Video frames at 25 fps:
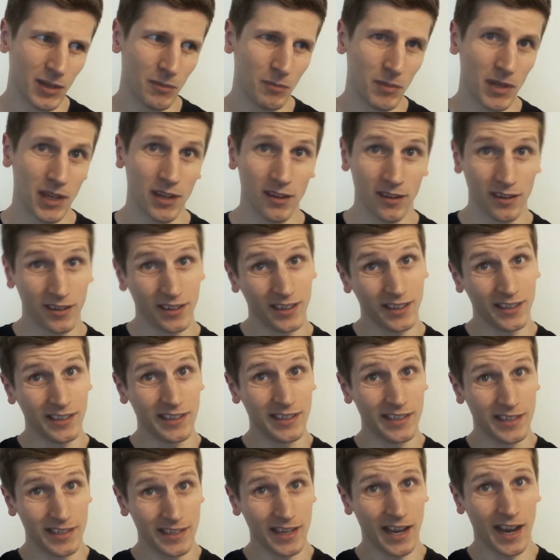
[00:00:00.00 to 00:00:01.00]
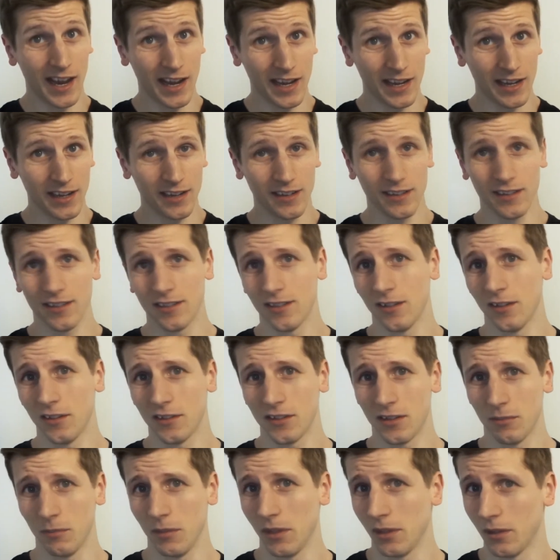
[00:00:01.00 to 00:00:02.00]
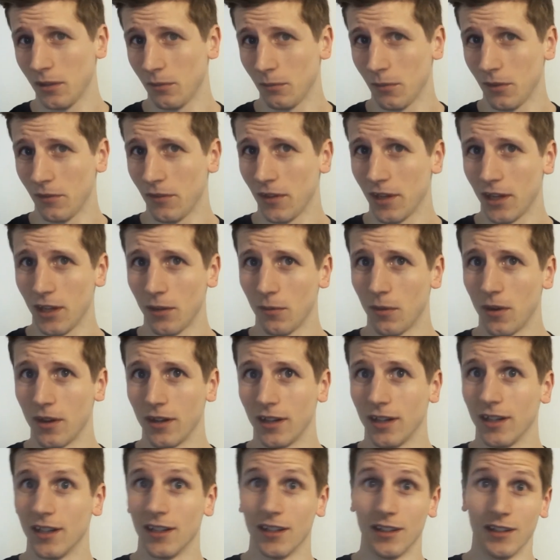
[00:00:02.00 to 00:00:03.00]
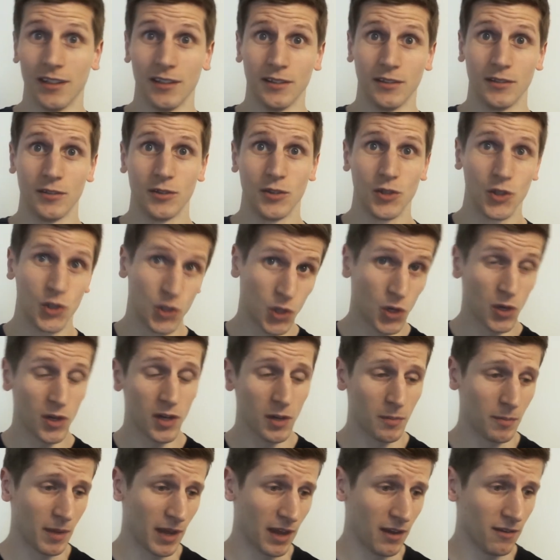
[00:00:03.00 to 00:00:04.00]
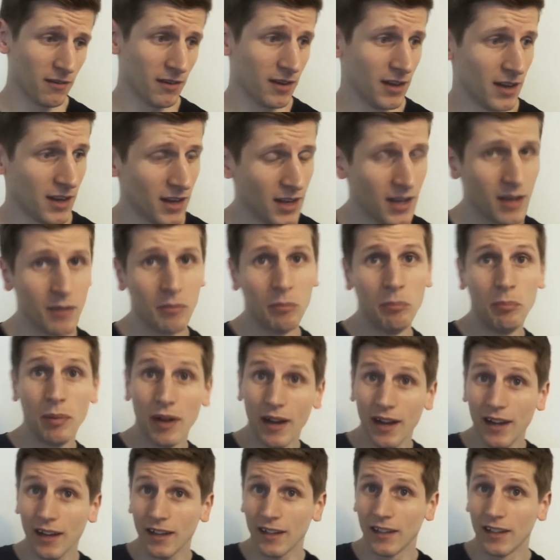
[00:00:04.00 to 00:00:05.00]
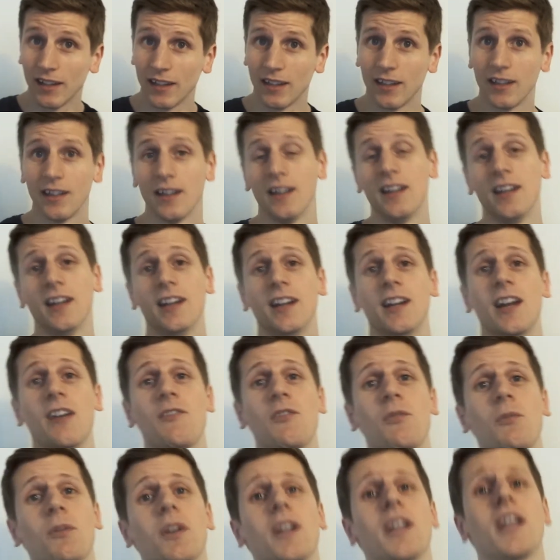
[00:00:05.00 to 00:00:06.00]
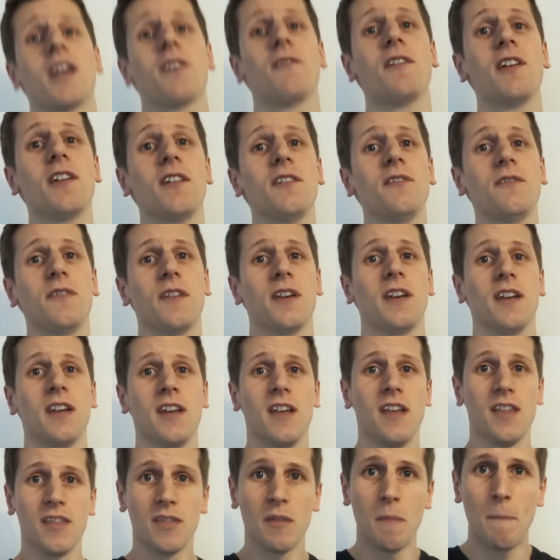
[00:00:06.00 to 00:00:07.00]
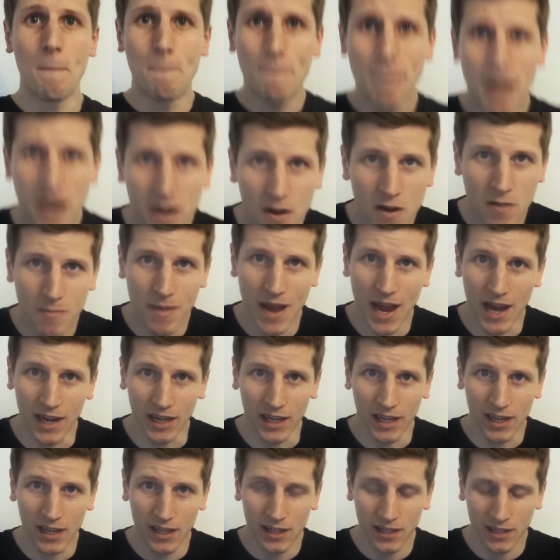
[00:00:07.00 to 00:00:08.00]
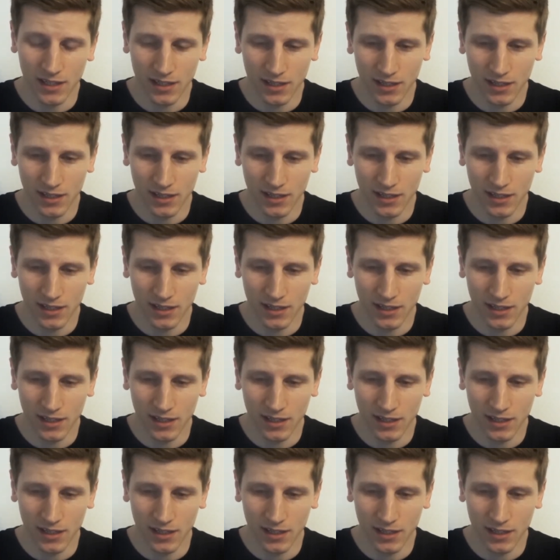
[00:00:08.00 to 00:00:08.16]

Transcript: Being on a diet is not something that we really want to talk about. But if you want to get rid of the beer belly,